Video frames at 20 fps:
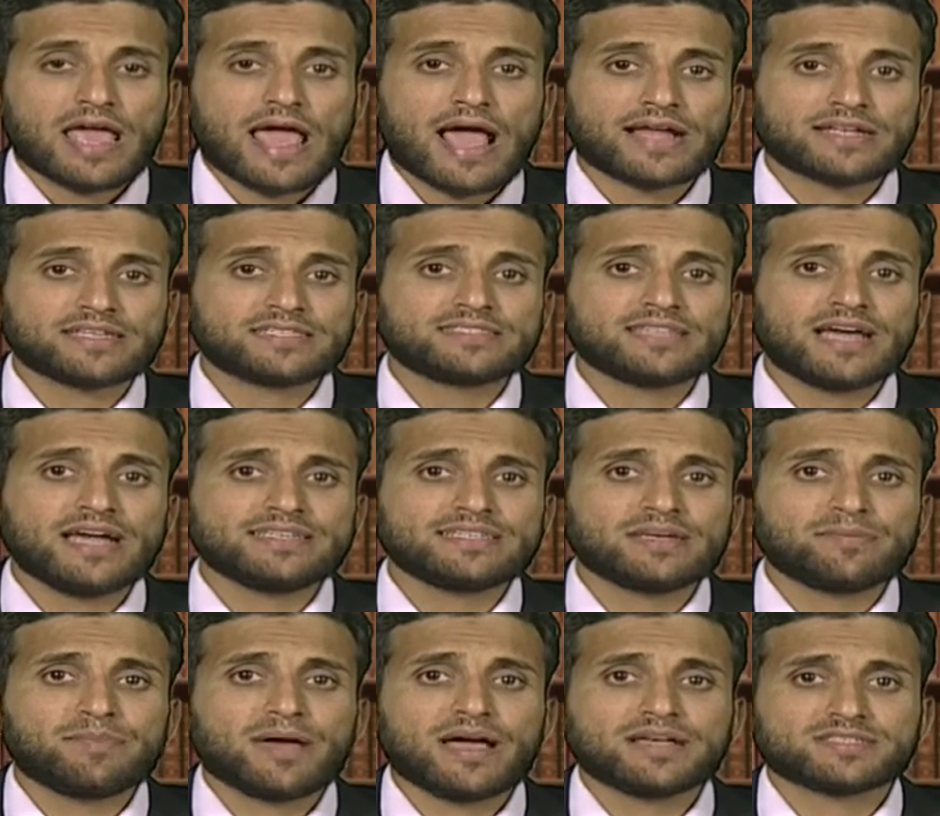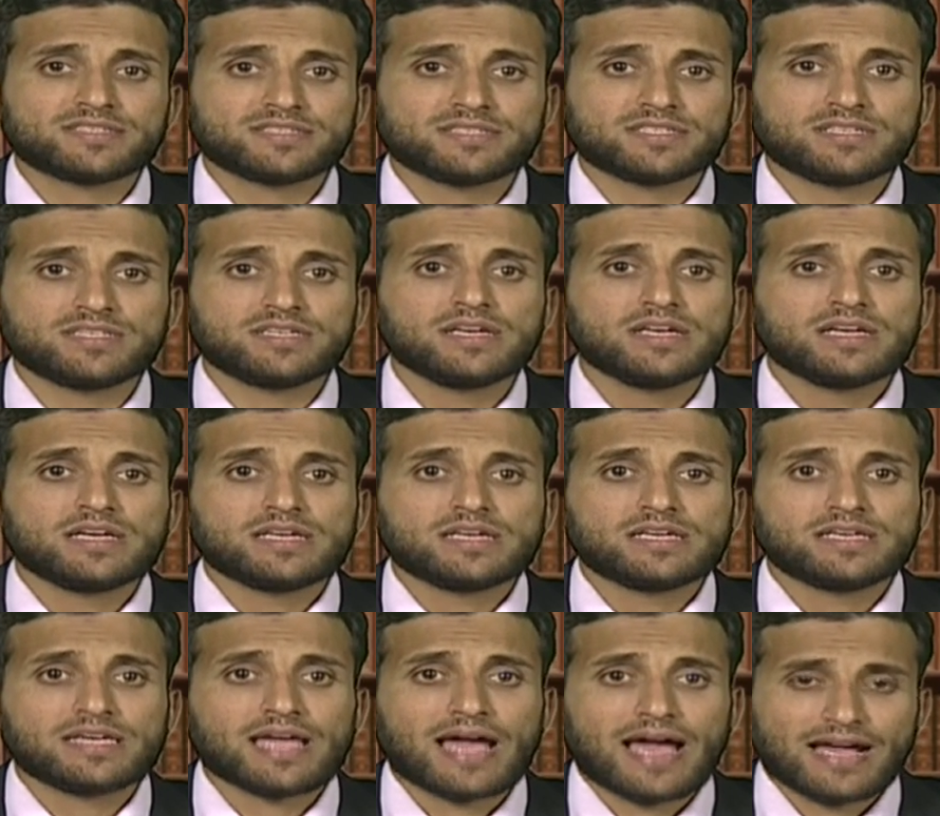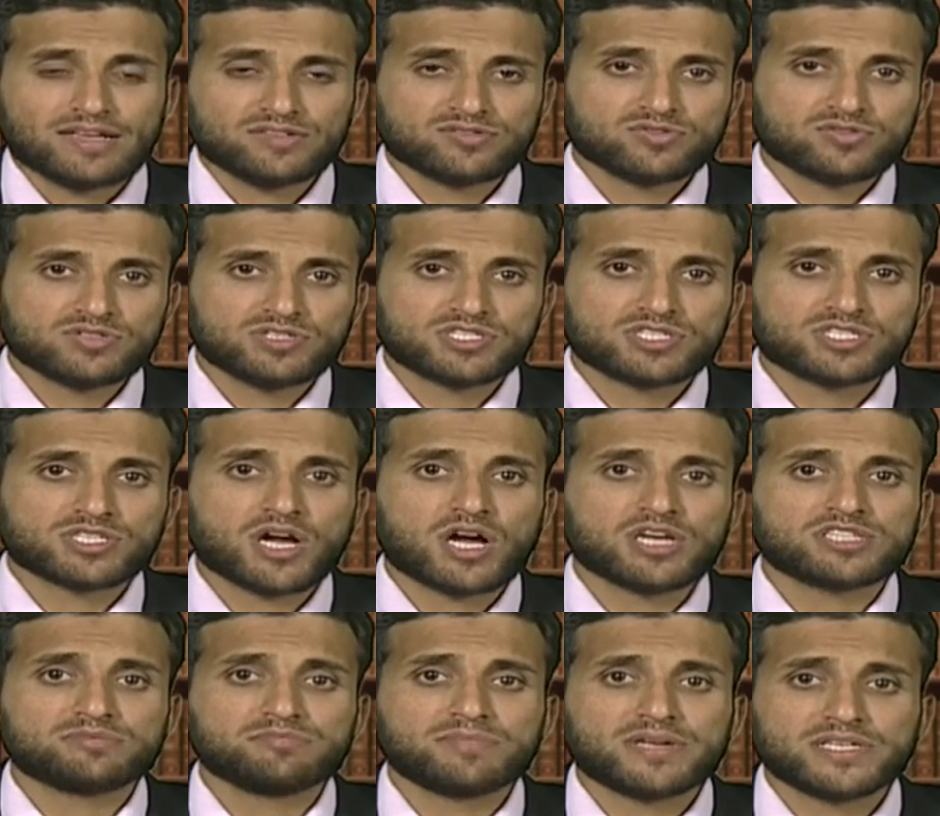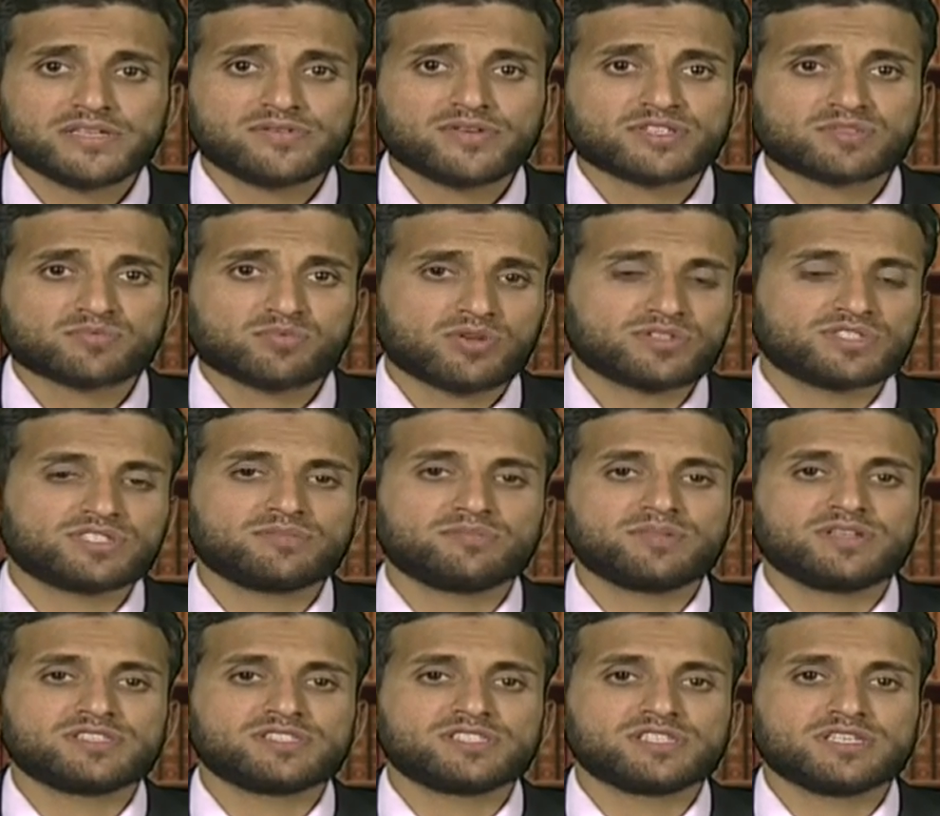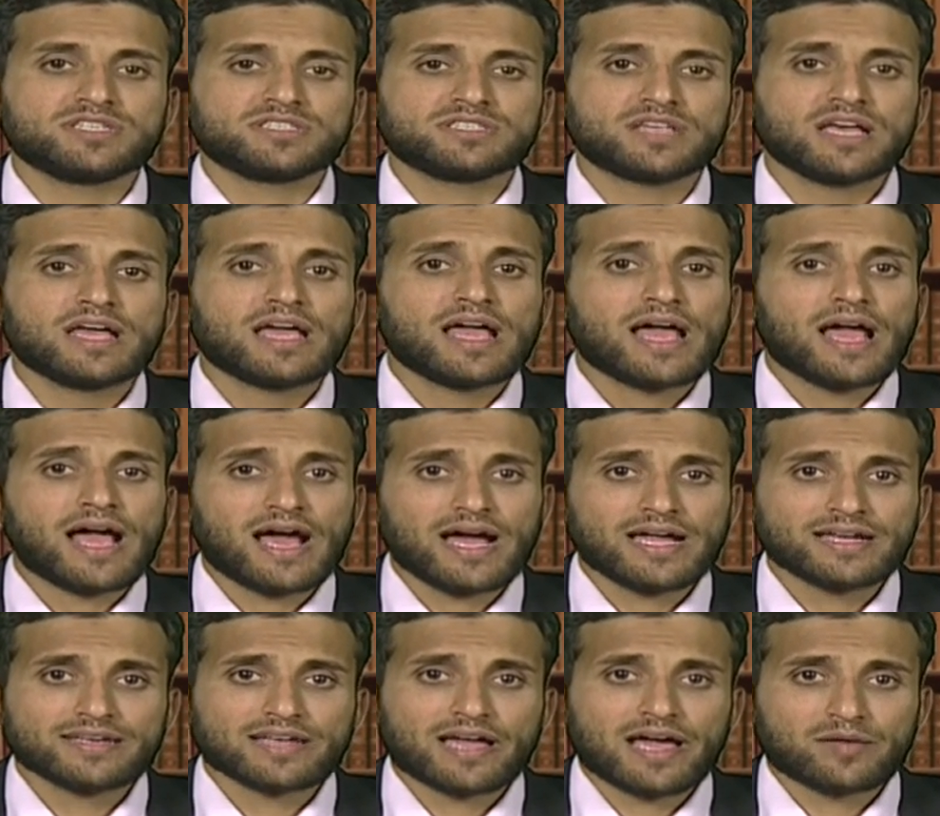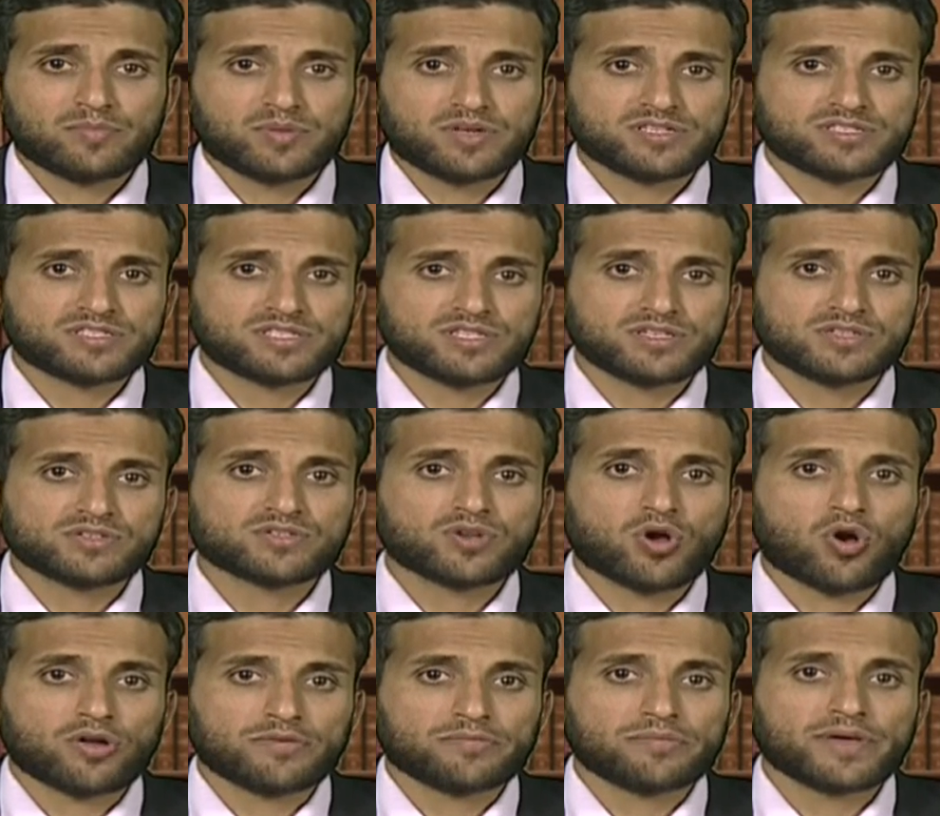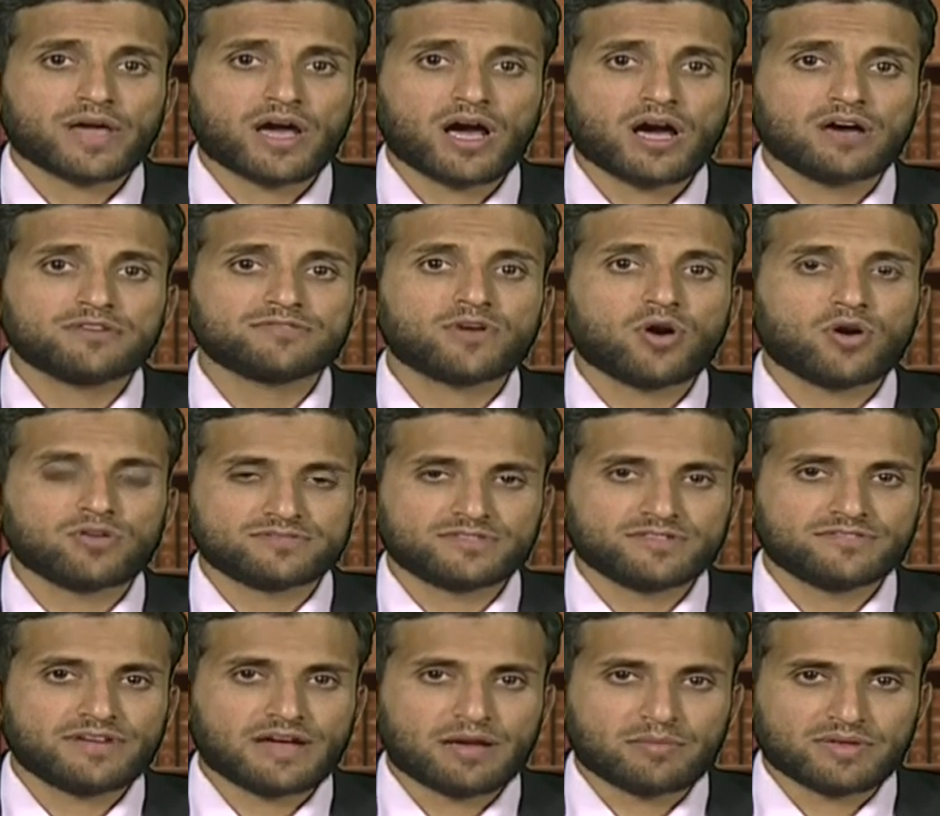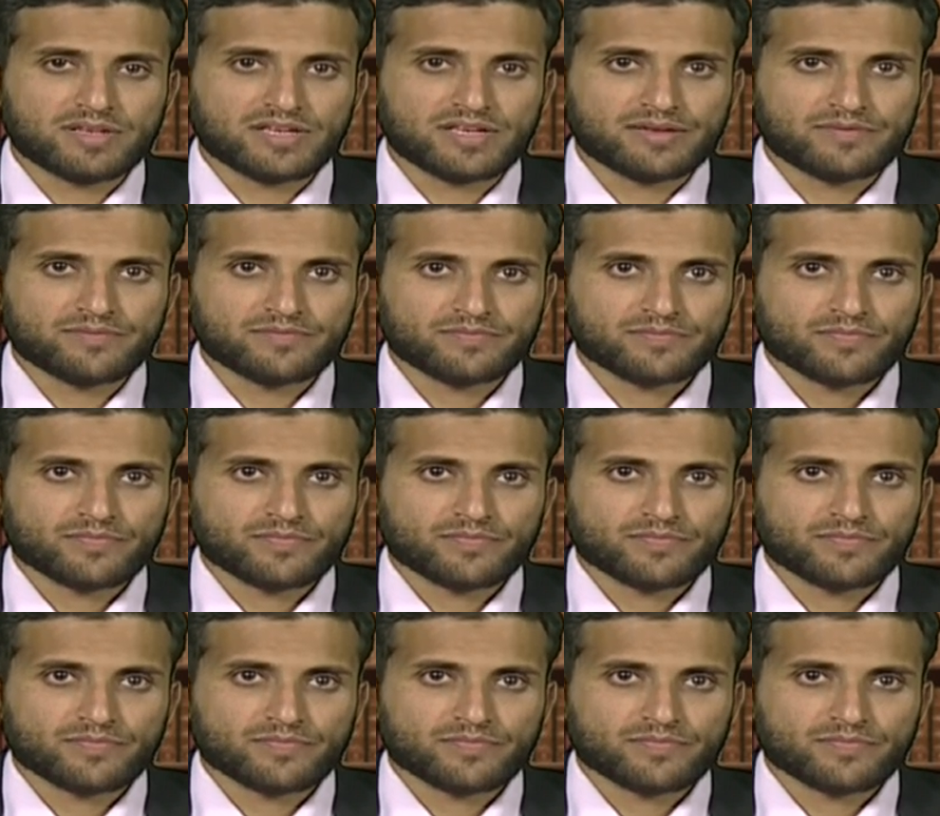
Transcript: and in that capacity, he has to discharge many responsibilities and liabilities on behalf of the family.